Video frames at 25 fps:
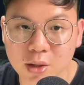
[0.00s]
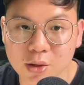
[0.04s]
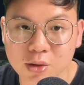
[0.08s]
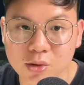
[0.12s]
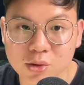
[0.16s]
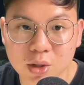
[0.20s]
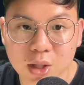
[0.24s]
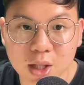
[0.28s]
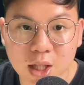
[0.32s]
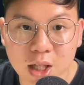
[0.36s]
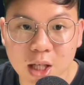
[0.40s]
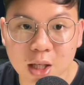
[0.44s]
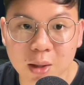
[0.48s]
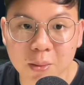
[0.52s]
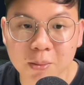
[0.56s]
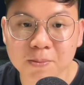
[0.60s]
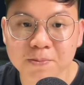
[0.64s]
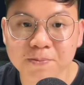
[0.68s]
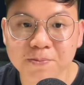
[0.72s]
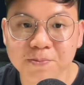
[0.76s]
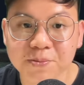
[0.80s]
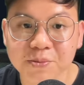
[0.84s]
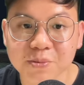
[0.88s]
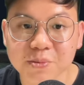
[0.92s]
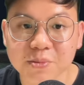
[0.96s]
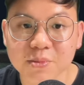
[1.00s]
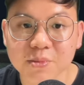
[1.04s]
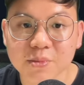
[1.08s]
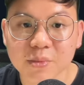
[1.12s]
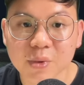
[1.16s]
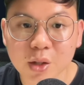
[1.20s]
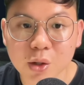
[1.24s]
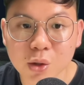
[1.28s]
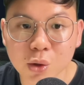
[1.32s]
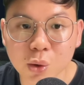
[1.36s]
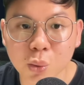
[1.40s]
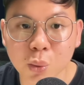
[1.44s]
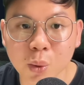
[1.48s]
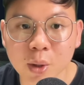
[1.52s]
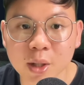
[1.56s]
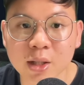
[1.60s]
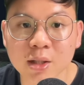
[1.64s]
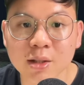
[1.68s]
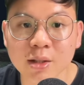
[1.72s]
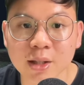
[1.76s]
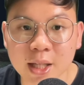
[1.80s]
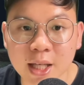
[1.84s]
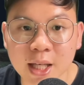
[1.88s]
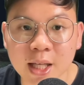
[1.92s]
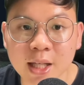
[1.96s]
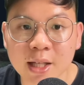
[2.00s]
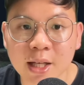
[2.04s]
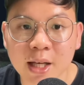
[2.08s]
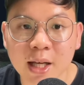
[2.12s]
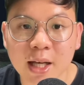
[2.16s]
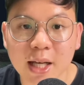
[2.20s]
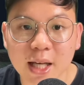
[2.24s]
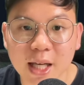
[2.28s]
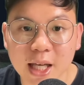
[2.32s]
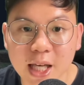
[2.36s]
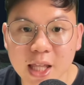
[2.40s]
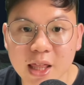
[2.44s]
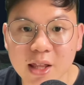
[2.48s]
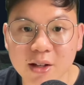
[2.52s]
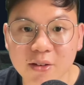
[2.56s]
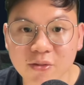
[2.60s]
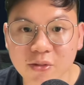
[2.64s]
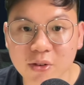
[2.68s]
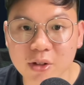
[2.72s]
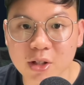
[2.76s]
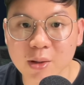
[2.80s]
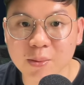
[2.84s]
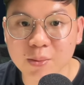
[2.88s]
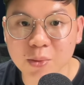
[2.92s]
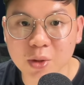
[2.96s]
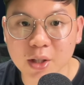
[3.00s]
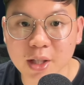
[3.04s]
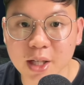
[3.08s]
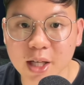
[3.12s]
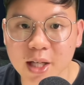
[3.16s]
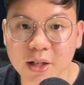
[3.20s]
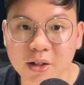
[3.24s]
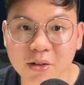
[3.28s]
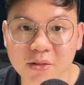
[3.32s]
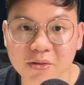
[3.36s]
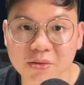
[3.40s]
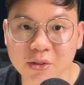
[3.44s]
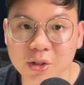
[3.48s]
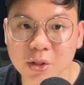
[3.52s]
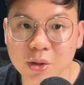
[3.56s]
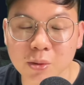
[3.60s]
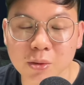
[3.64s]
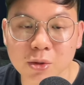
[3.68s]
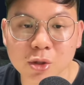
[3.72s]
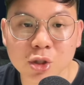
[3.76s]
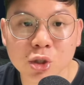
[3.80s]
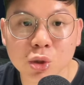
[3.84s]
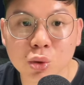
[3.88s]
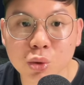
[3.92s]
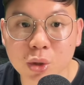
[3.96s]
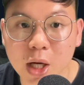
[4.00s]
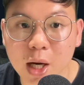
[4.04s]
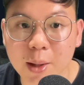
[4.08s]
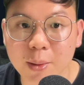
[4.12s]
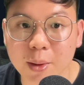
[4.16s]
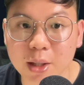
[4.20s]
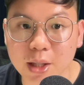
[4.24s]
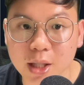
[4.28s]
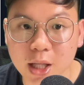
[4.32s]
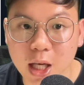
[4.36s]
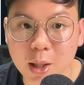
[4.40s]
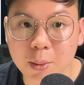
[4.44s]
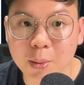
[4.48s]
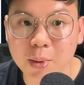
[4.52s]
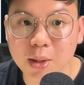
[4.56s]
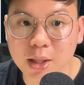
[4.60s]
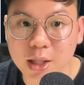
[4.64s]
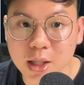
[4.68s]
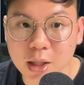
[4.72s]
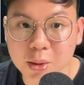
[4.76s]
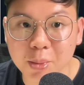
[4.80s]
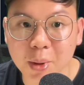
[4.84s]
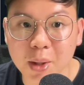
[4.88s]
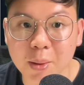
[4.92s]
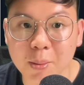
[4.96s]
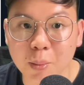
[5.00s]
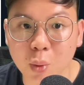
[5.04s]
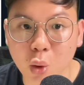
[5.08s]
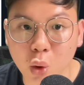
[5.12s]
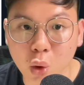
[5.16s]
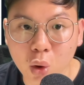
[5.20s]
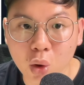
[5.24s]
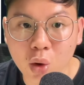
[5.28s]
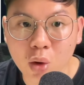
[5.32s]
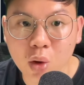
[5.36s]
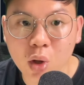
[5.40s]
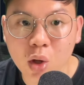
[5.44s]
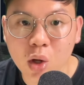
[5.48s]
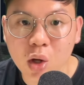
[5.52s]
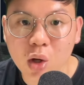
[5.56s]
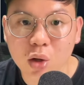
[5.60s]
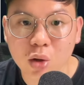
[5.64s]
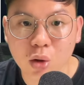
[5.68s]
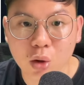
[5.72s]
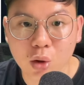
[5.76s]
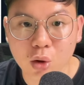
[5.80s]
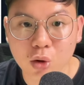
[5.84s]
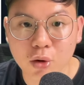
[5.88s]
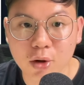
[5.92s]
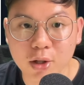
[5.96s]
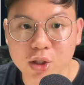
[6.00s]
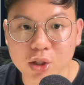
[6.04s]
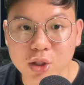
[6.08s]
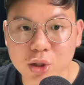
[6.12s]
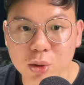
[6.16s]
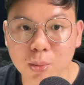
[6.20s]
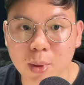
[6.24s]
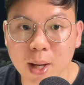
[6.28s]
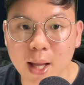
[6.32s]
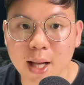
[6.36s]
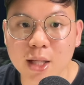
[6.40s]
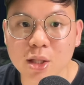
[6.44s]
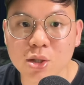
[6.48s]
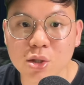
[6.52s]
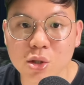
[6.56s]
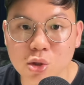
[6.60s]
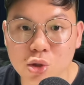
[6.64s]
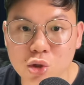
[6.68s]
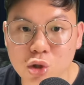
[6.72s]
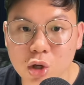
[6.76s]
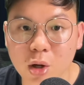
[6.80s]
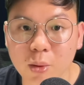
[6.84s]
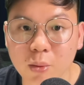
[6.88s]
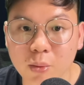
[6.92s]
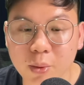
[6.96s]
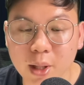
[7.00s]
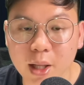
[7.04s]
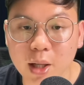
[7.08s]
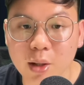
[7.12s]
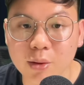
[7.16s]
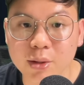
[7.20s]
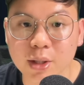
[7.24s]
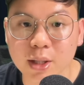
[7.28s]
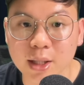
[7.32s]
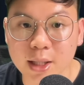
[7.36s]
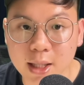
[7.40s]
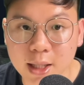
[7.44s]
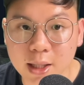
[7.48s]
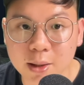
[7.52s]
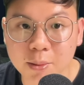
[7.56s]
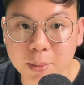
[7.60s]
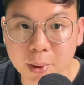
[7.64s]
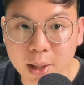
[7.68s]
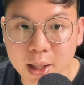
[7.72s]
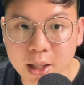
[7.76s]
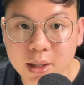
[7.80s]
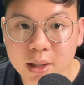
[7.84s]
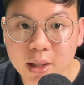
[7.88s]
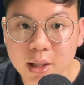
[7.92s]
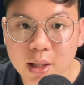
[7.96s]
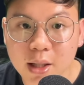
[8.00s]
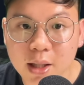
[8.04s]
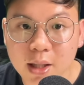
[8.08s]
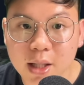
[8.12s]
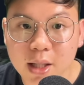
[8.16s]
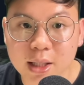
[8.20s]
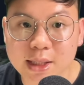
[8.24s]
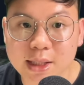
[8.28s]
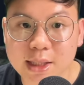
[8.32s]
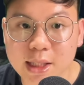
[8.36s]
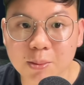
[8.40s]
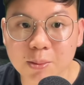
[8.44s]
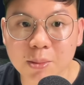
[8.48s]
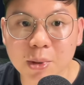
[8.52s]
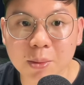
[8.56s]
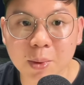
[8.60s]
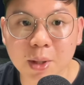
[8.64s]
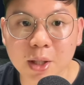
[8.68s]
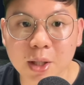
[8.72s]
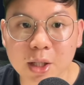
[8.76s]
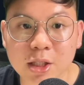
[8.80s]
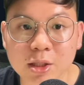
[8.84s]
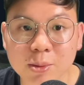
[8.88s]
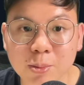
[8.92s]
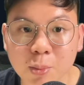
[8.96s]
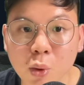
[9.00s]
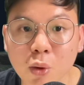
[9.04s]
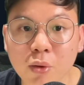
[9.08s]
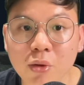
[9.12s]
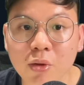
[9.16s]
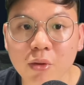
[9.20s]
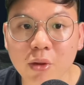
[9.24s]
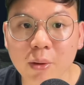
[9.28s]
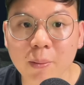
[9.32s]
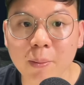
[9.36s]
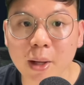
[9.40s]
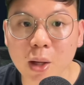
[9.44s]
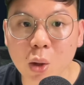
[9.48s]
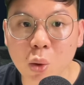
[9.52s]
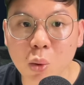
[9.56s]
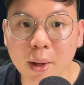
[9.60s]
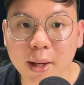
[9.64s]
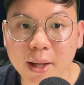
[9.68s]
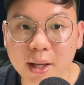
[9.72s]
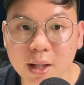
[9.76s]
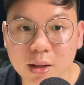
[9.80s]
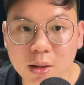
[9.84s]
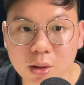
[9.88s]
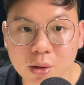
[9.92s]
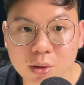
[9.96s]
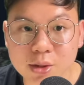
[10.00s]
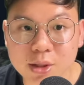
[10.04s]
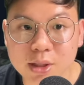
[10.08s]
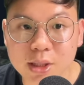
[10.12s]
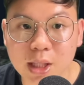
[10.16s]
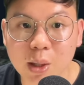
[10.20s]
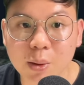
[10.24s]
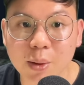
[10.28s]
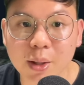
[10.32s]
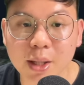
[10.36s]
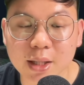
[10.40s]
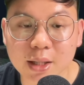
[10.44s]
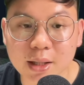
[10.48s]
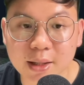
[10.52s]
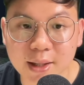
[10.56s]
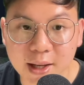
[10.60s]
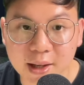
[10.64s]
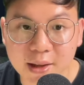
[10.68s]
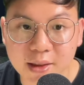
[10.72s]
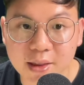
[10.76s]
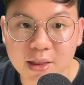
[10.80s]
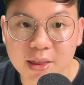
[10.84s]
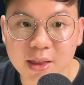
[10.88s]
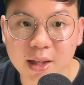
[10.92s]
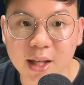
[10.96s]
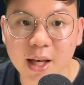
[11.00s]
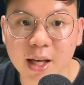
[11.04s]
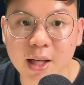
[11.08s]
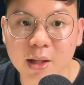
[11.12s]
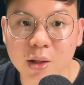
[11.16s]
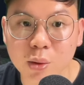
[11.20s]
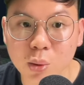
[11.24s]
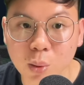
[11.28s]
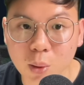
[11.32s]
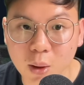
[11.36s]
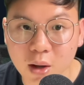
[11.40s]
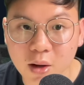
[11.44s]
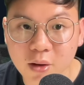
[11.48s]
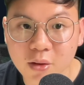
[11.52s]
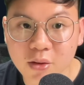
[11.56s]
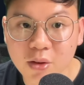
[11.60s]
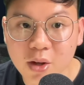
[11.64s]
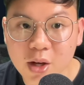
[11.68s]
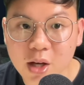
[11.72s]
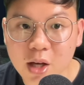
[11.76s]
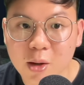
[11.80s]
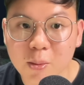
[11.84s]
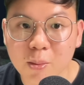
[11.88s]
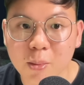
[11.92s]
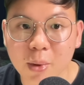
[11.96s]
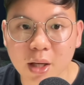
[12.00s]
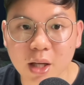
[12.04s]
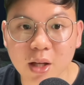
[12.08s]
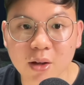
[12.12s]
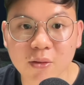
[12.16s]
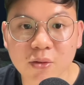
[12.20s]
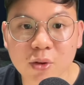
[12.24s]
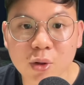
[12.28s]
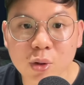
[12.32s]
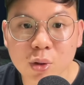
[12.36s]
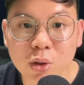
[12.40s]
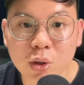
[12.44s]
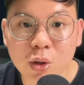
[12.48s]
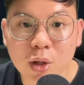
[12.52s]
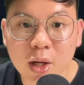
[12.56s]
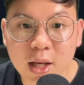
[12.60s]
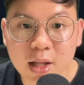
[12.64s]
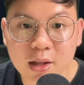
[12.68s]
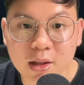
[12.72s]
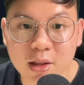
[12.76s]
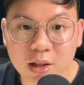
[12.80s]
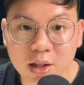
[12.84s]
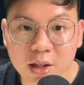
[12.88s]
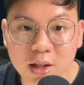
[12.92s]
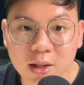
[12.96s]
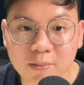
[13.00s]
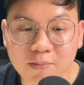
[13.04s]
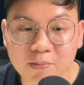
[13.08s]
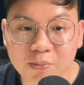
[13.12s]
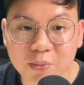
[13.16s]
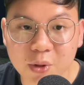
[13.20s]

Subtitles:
team, you will need either Fulham to kind of, shoot up the table a little bit more, or Crystal Palace to drop down a little bit, simply because both of them are quite close now at 10th and 12th. But if you look at the,